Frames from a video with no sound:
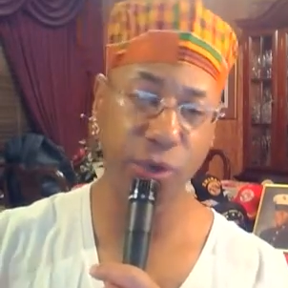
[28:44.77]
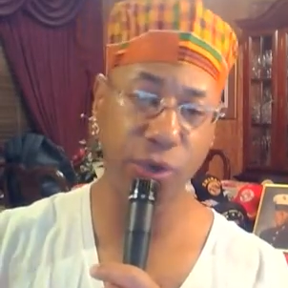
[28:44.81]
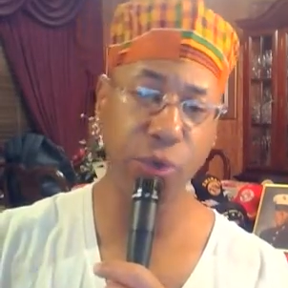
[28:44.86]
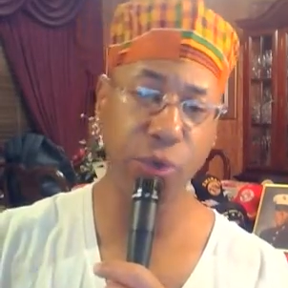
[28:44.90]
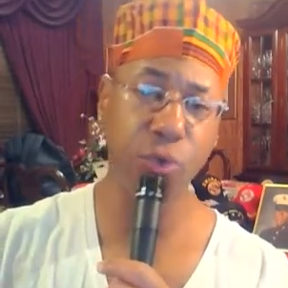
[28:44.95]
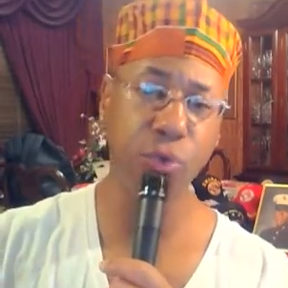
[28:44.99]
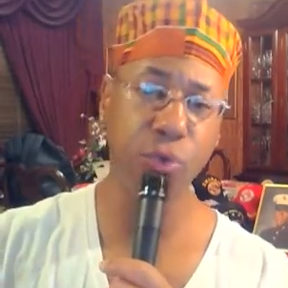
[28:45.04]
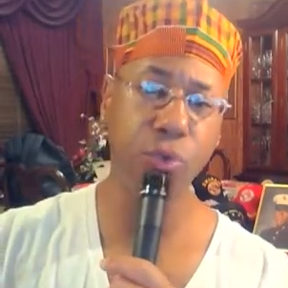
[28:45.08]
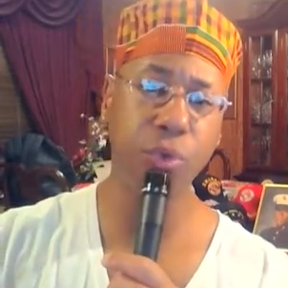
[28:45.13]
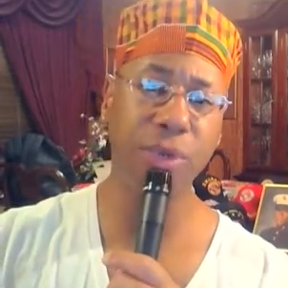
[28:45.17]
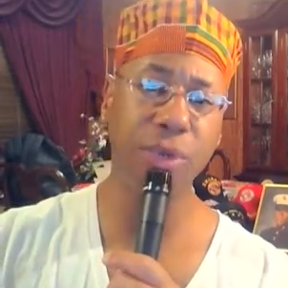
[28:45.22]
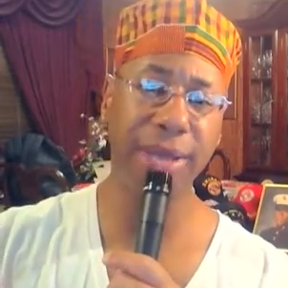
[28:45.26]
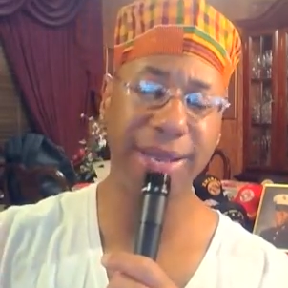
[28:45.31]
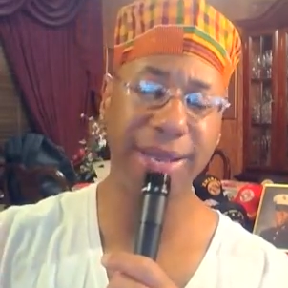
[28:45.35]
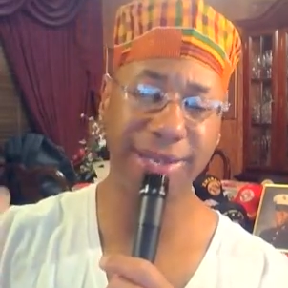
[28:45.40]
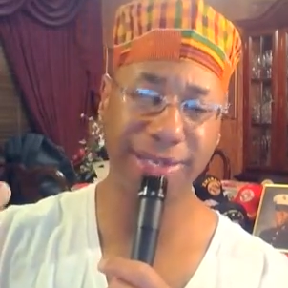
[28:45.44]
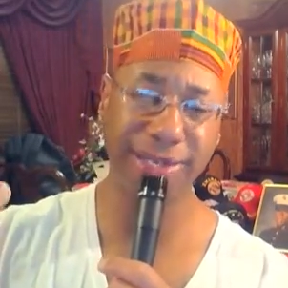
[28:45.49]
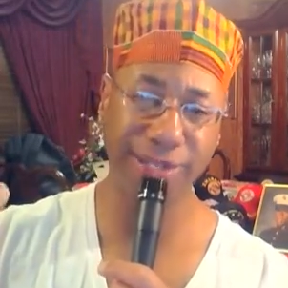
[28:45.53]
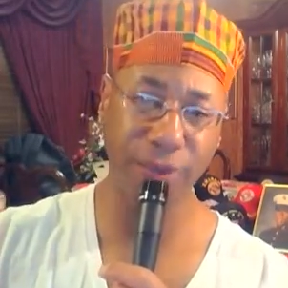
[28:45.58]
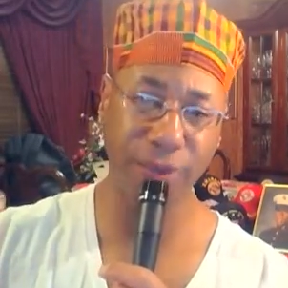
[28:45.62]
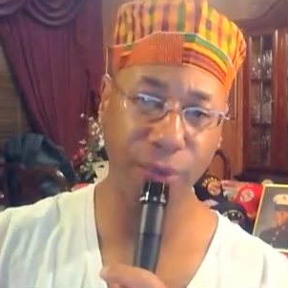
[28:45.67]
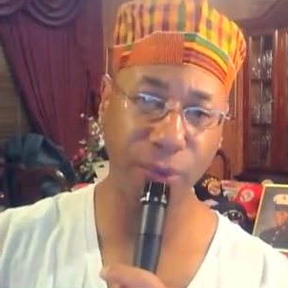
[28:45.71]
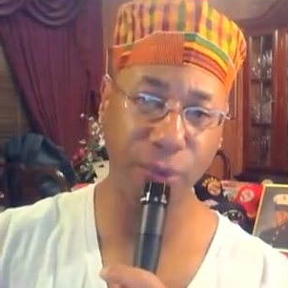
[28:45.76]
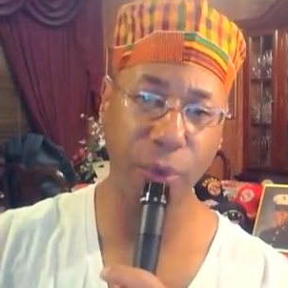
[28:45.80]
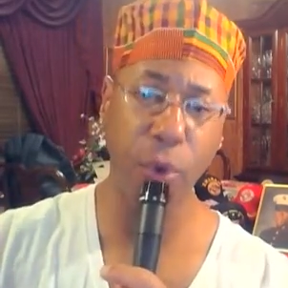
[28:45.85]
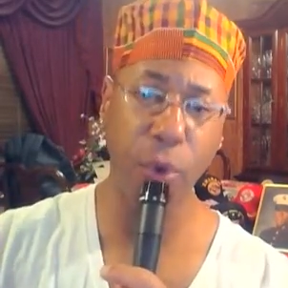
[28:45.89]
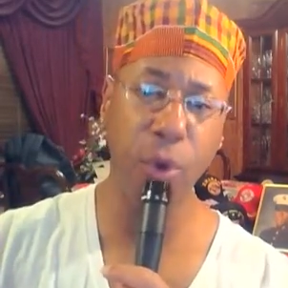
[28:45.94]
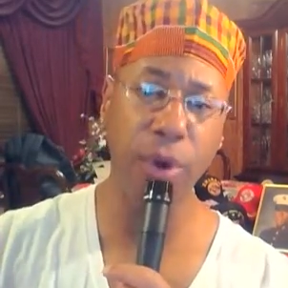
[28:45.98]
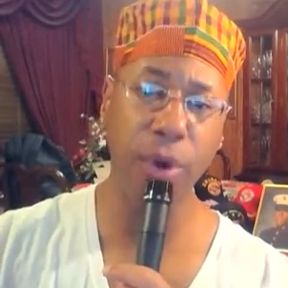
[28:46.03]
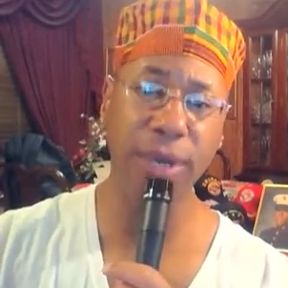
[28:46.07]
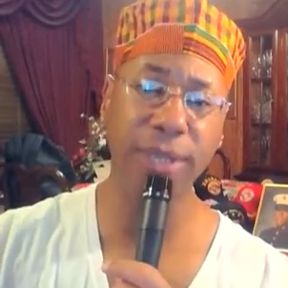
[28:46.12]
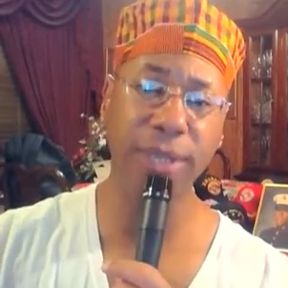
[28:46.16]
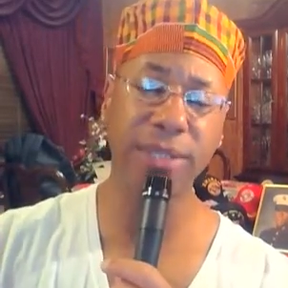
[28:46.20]
tool that the
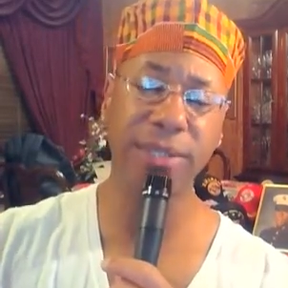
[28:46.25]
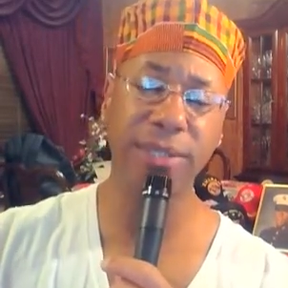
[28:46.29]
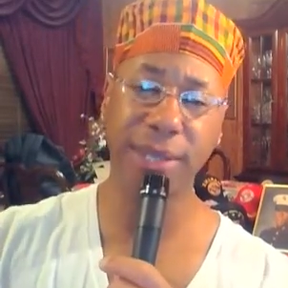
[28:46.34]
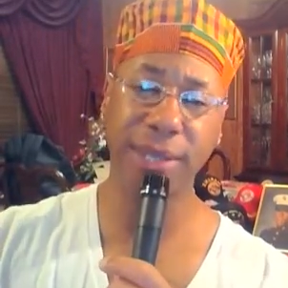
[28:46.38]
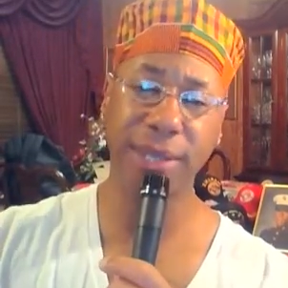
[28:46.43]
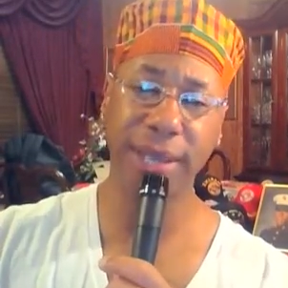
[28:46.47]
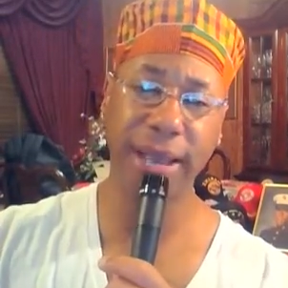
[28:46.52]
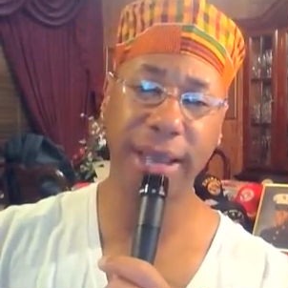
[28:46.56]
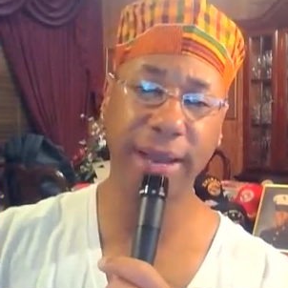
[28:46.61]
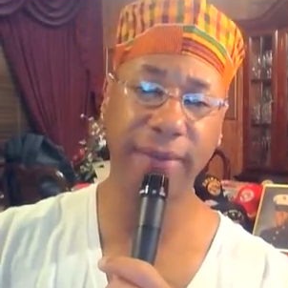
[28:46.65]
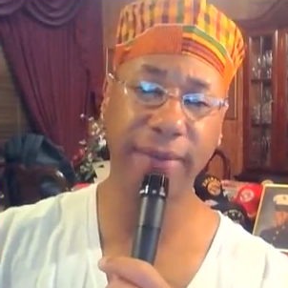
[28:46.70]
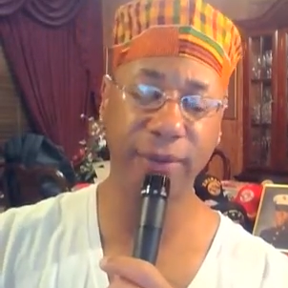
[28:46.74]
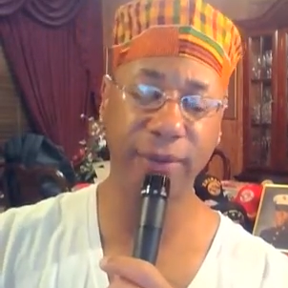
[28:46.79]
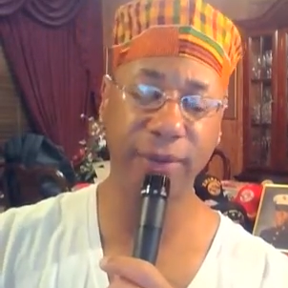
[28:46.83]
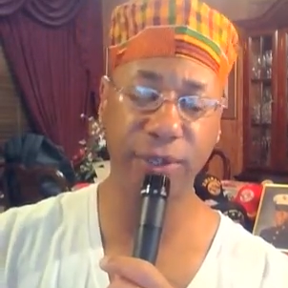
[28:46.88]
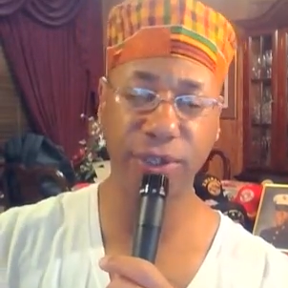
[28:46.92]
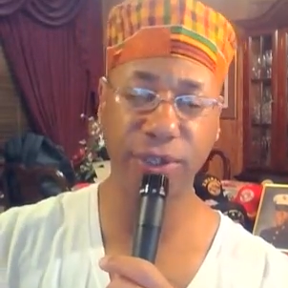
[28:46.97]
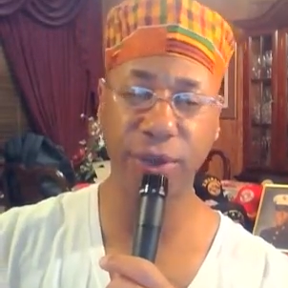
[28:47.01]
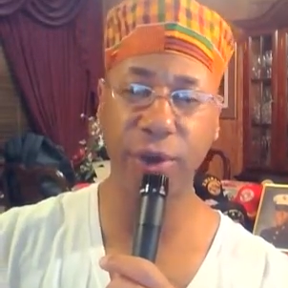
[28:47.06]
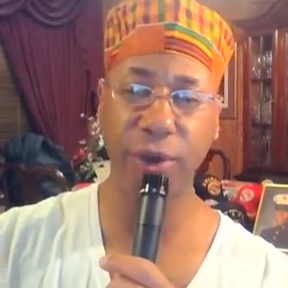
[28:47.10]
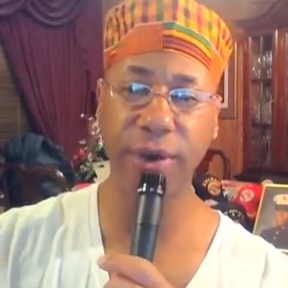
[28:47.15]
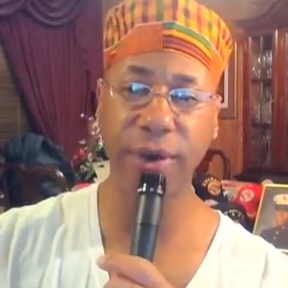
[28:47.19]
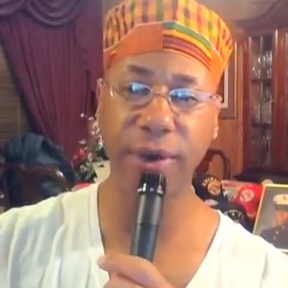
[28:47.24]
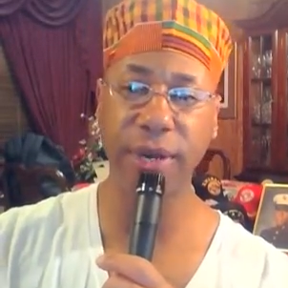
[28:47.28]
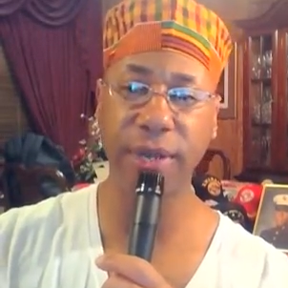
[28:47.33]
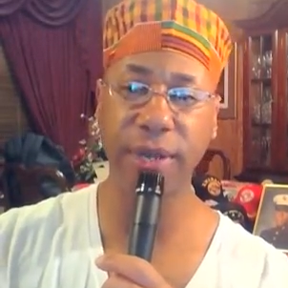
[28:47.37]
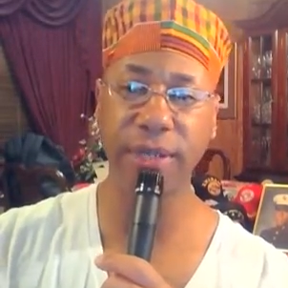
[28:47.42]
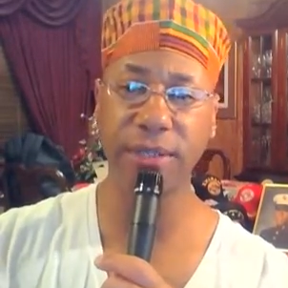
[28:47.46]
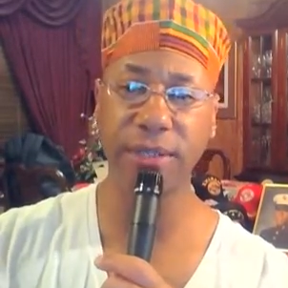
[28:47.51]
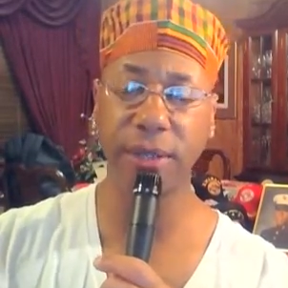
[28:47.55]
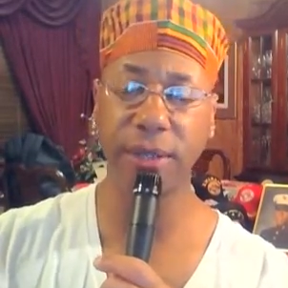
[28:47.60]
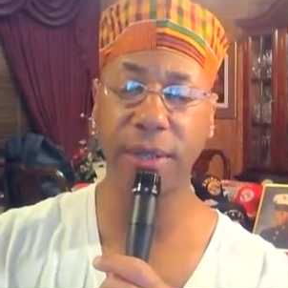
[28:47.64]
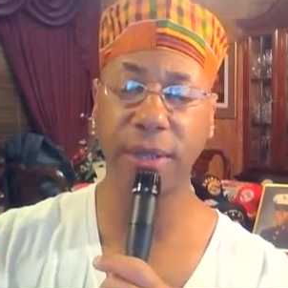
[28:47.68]
sororities and the
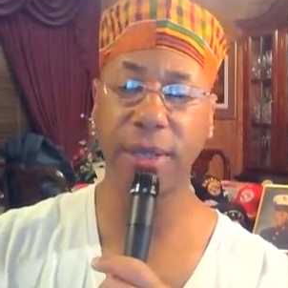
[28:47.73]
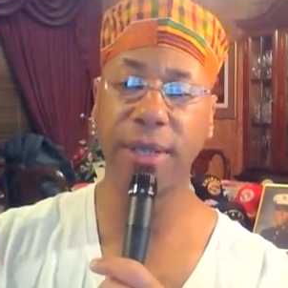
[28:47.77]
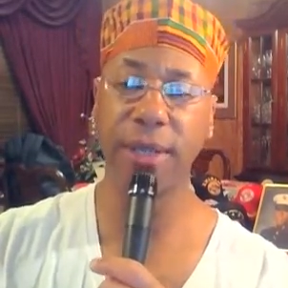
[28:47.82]
fraternities